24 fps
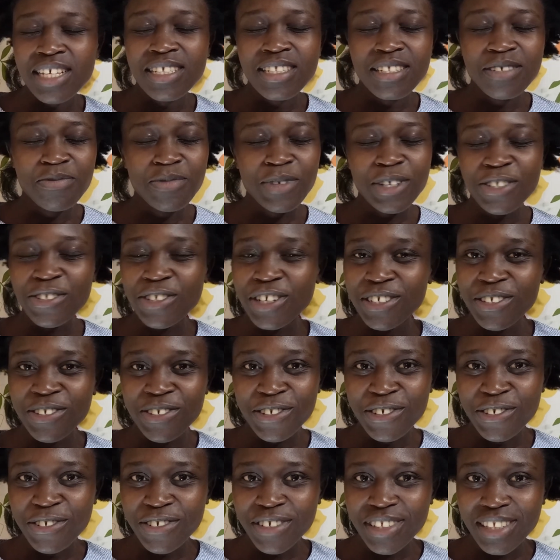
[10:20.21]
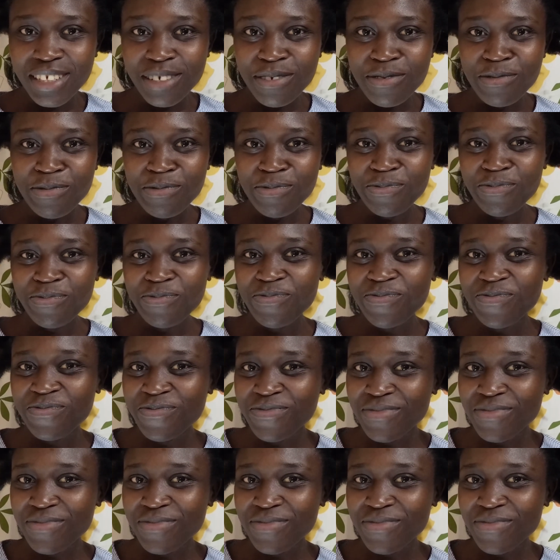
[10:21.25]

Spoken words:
Just make sure you do them.